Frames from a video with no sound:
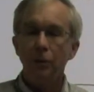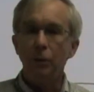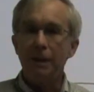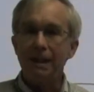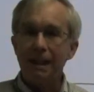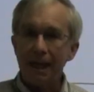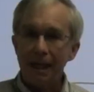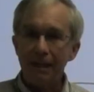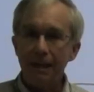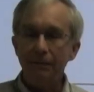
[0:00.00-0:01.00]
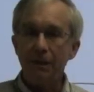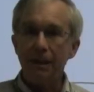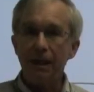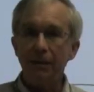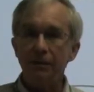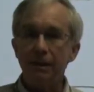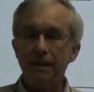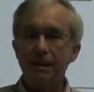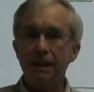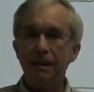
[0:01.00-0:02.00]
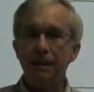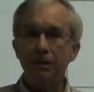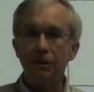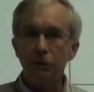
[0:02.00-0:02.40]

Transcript: We can add them together and say that the